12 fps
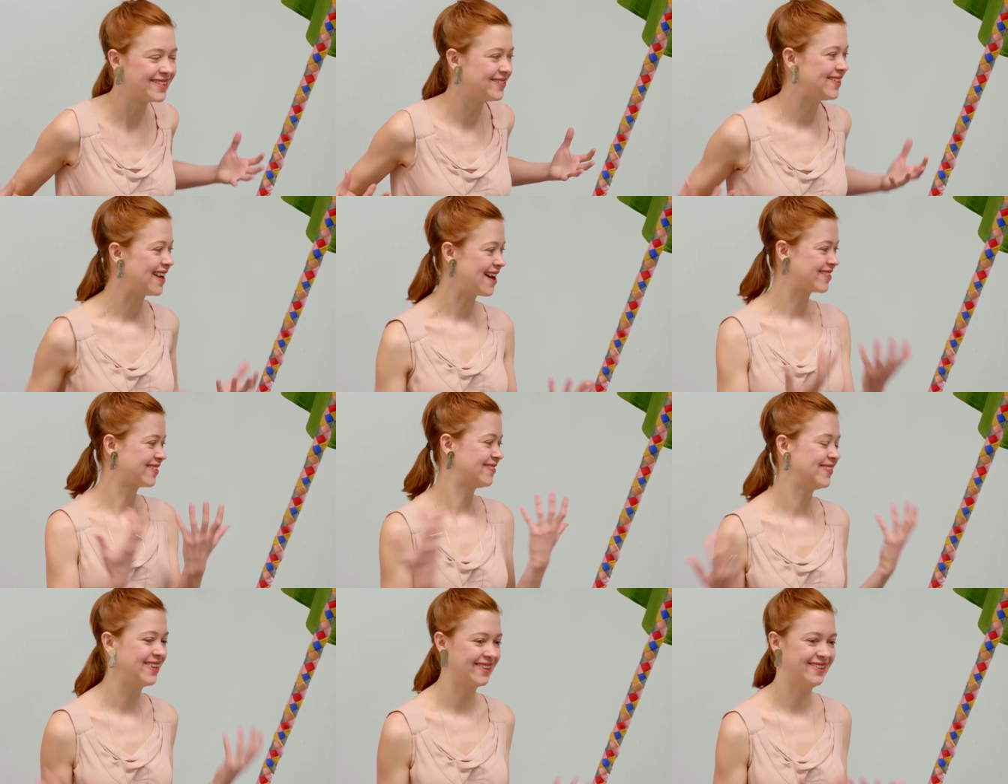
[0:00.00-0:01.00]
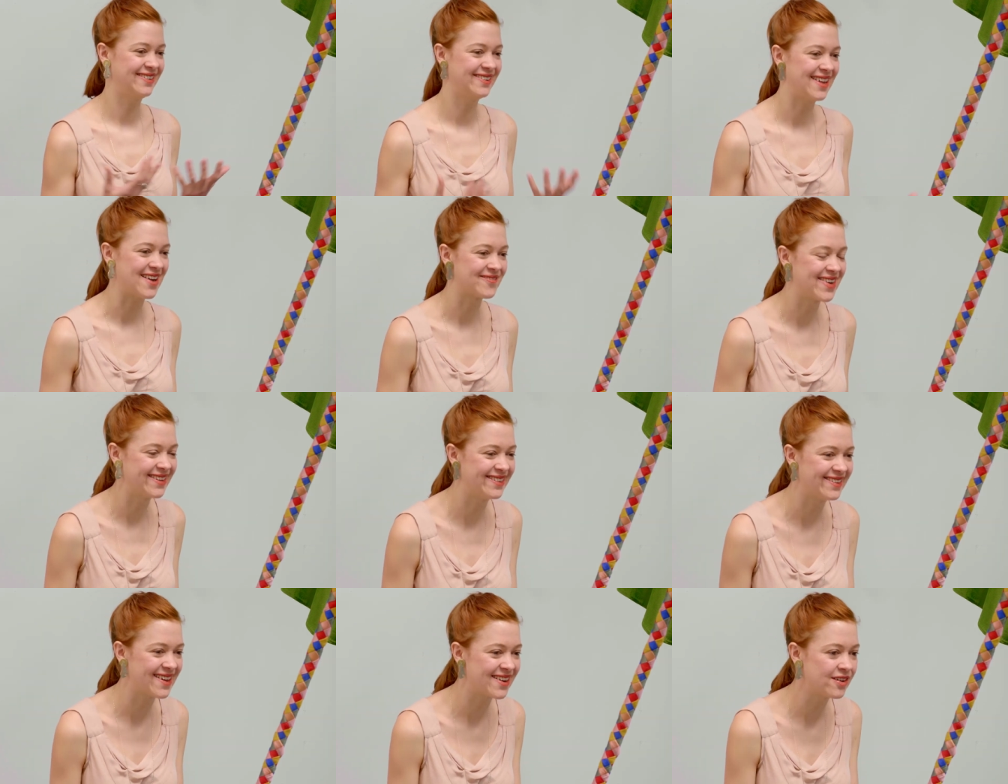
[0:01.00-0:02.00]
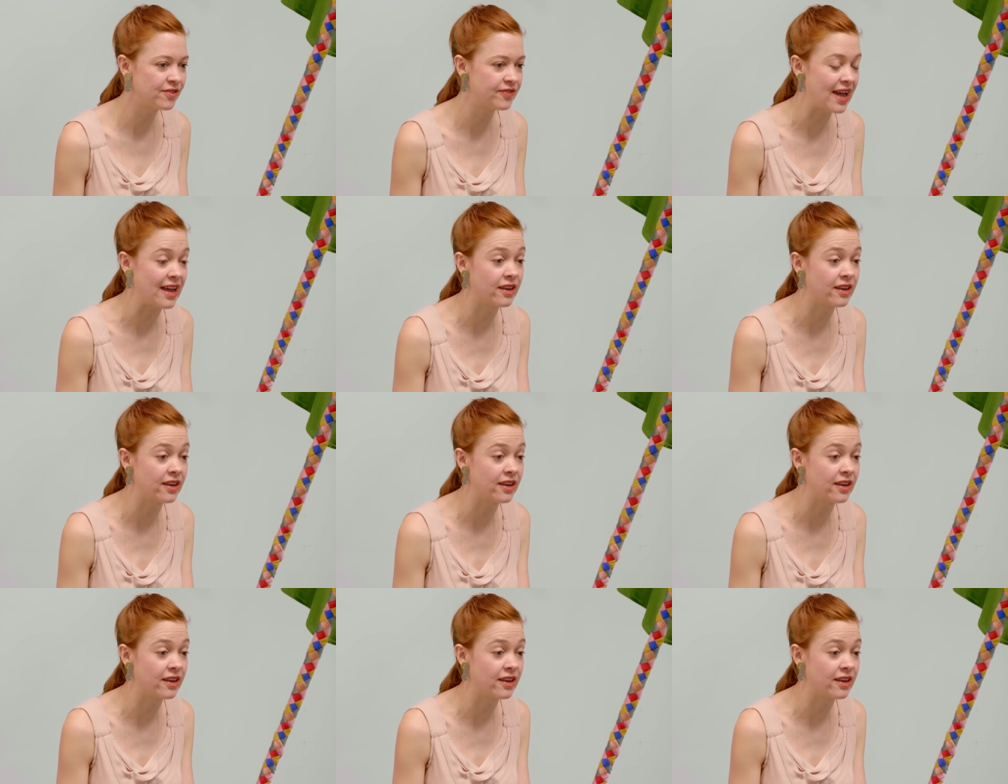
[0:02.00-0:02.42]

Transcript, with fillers: to be able to feel into that myself